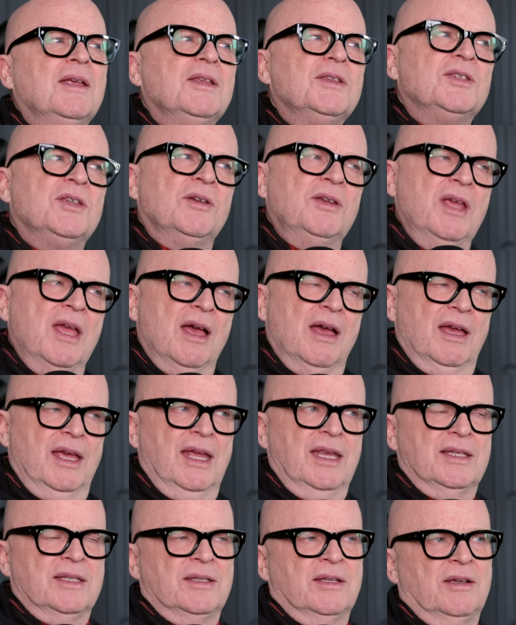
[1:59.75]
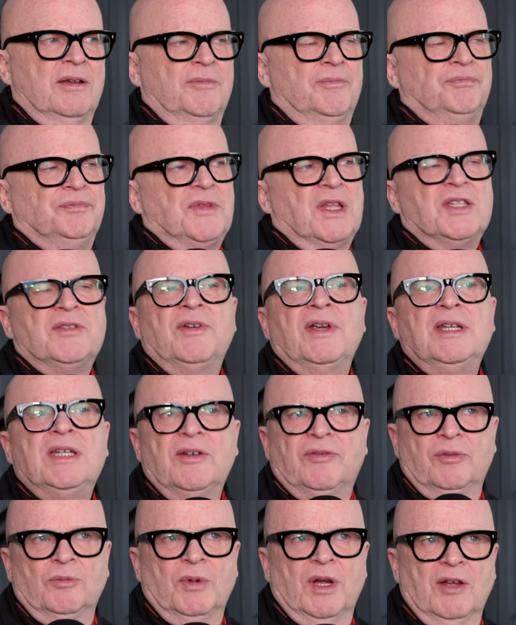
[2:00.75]
So yeah, it's a very
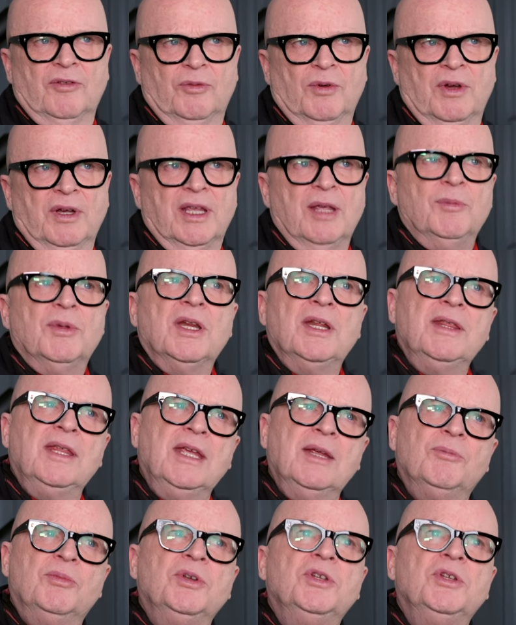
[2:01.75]
different way of working, but I think it